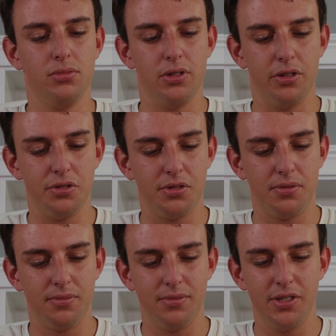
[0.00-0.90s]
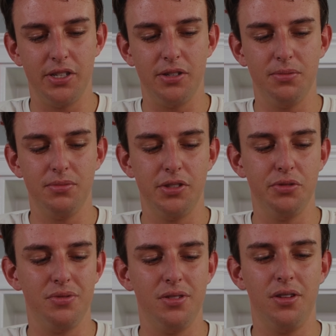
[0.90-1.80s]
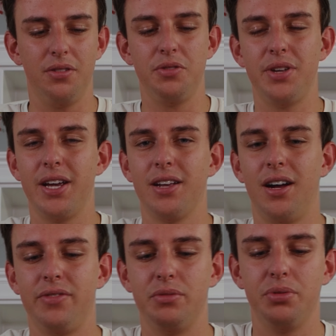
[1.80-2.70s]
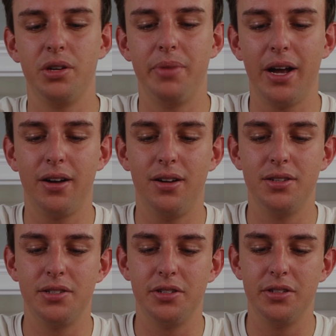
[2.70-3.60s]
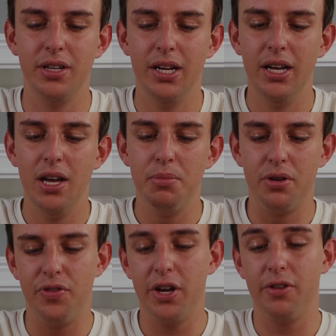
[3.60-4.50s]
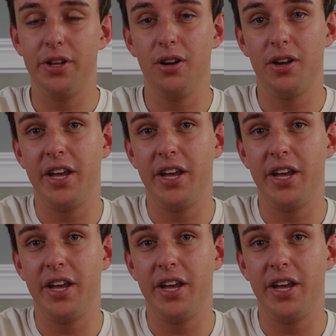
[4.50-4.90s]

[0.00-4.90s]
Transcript: There's, you know, you take it off and put it back on to put a figure in there.